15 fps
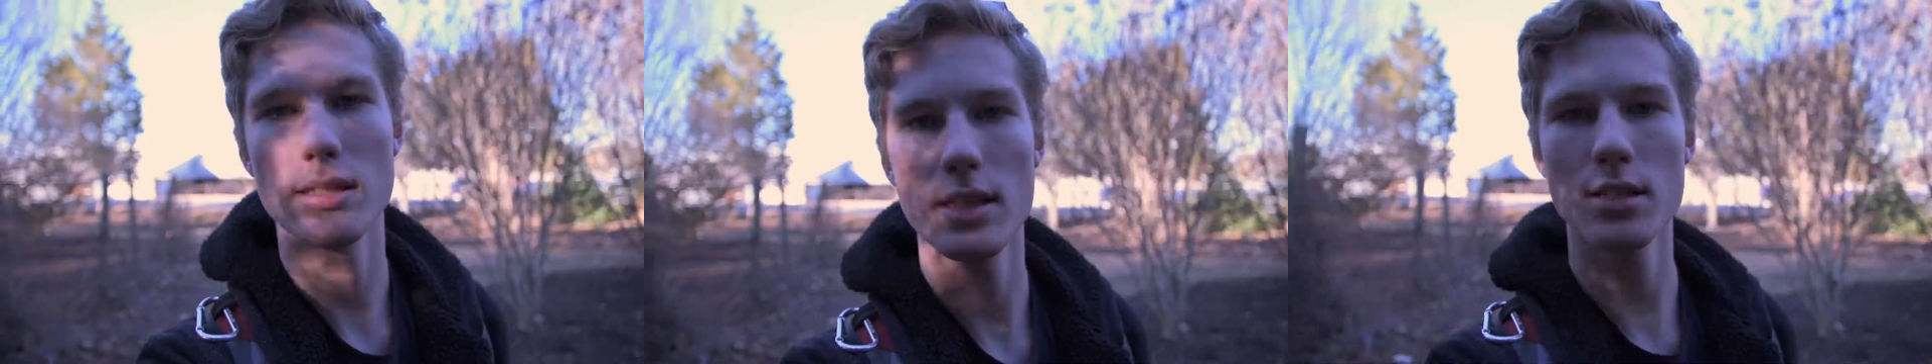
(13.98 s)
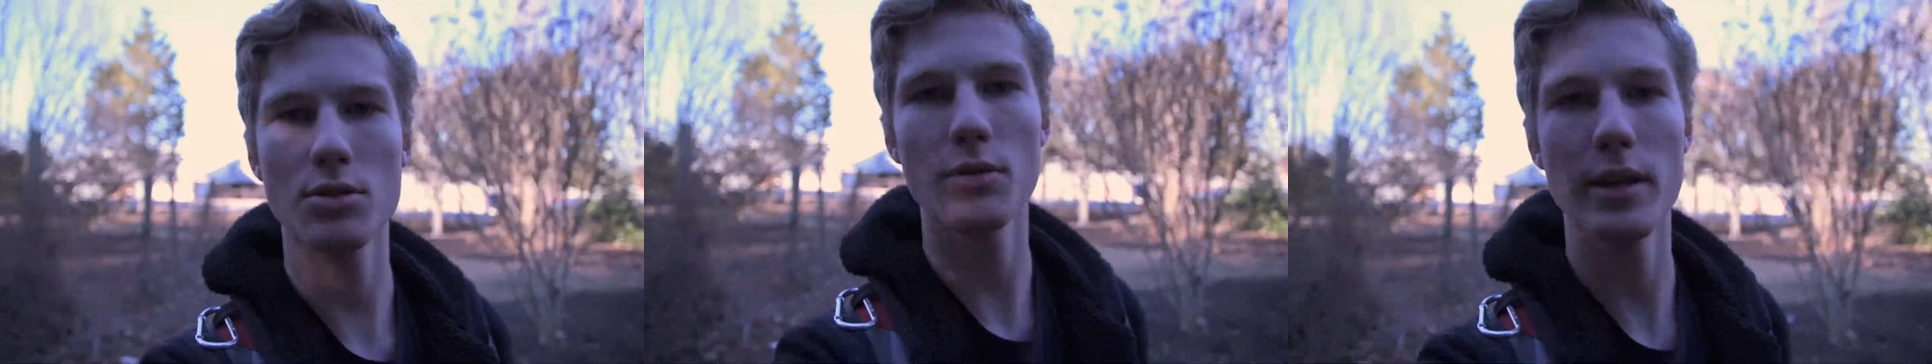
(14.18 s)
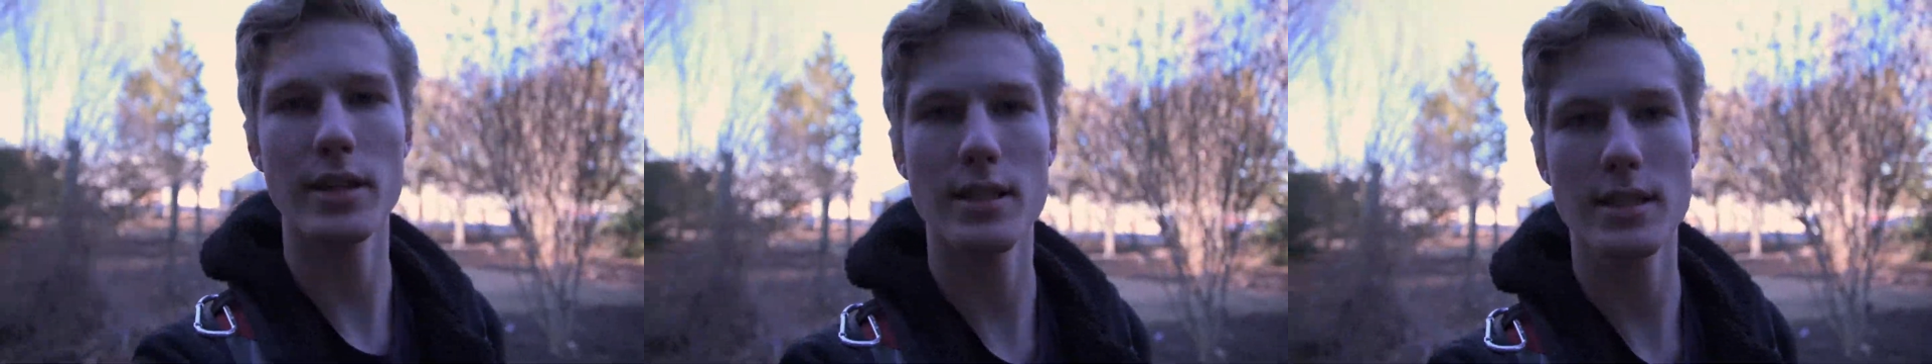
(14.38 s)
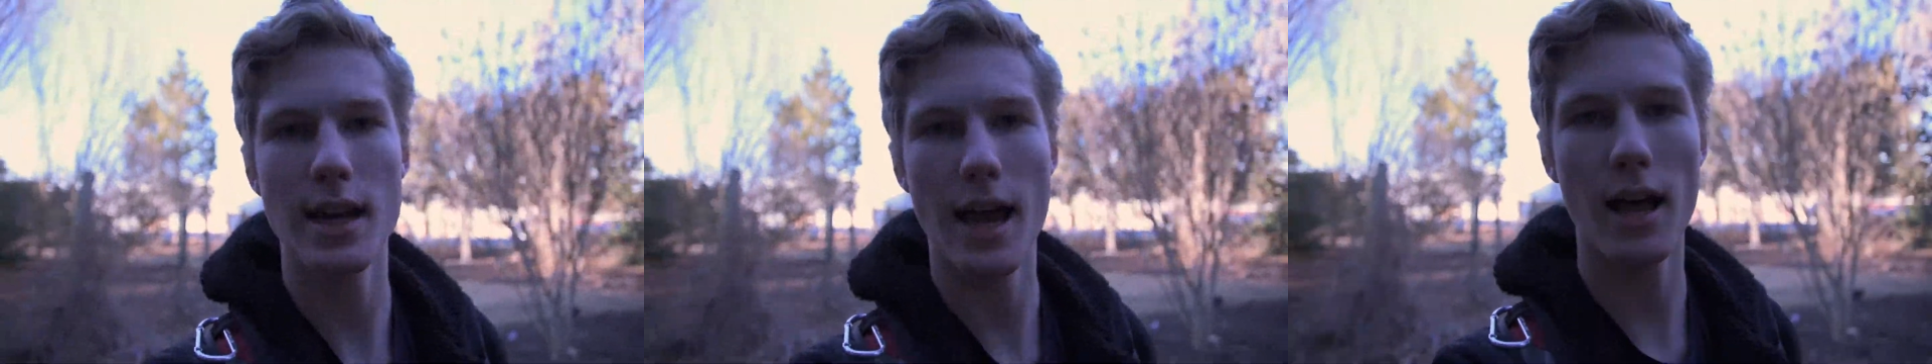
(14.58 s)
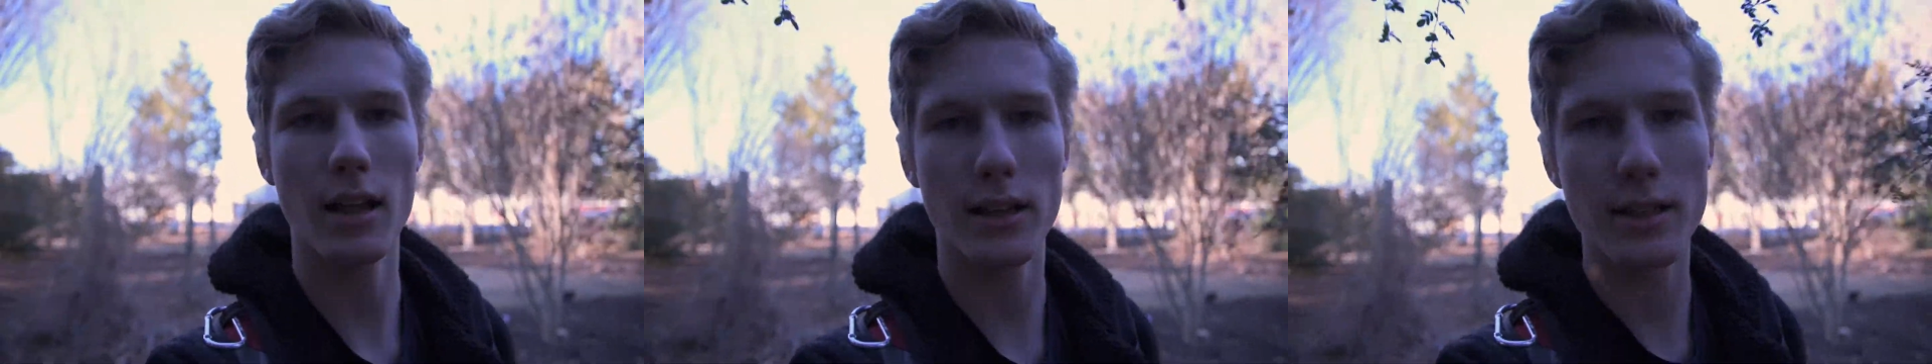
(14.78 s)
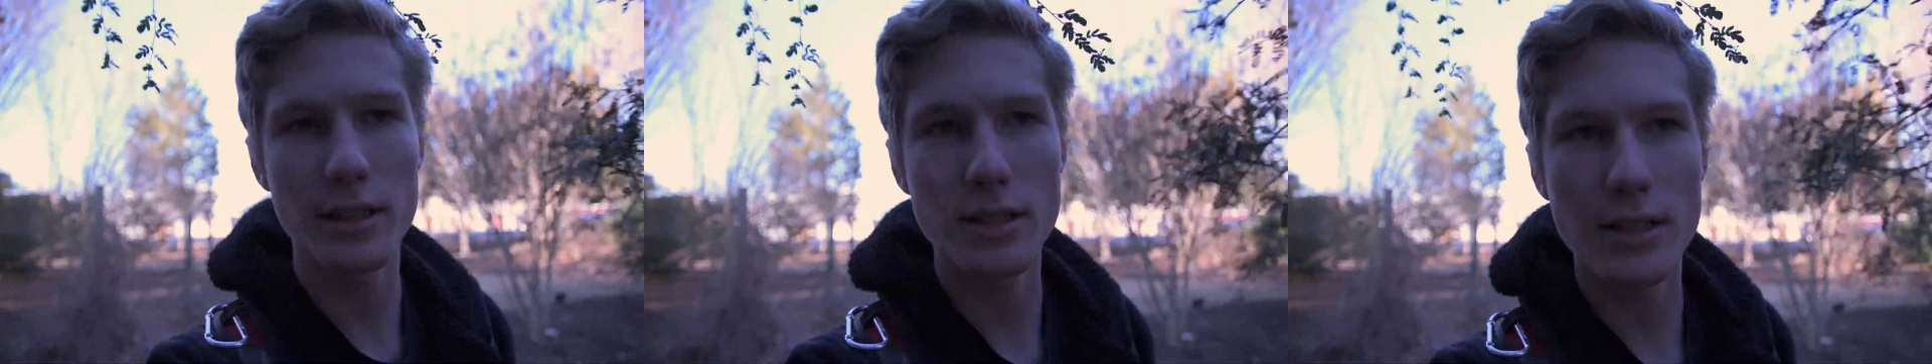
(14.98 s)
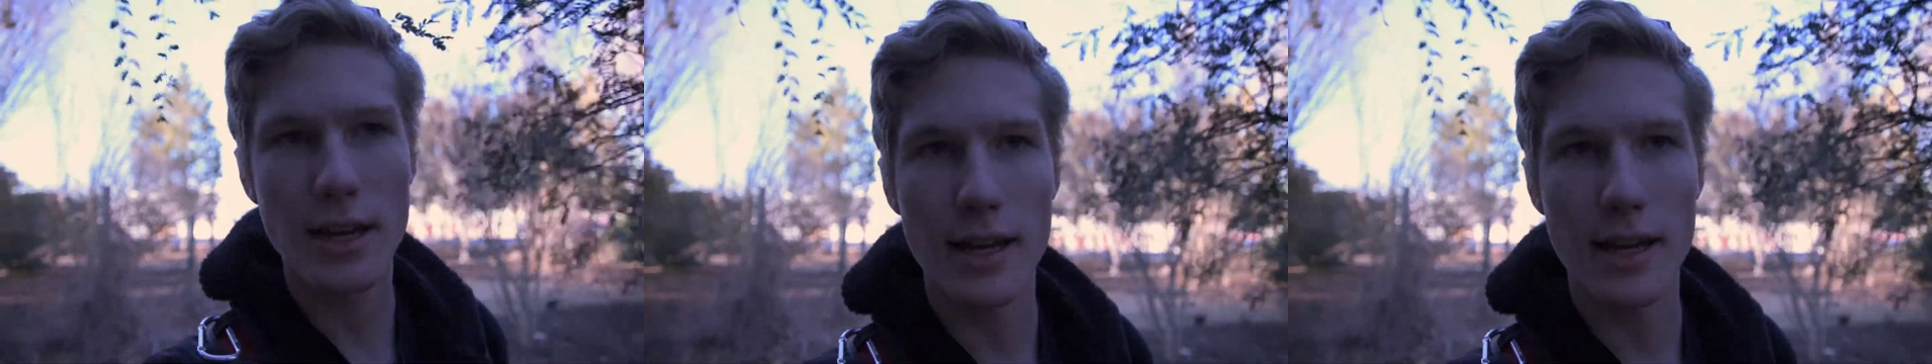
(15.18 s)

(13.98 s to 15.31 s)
this week's challenge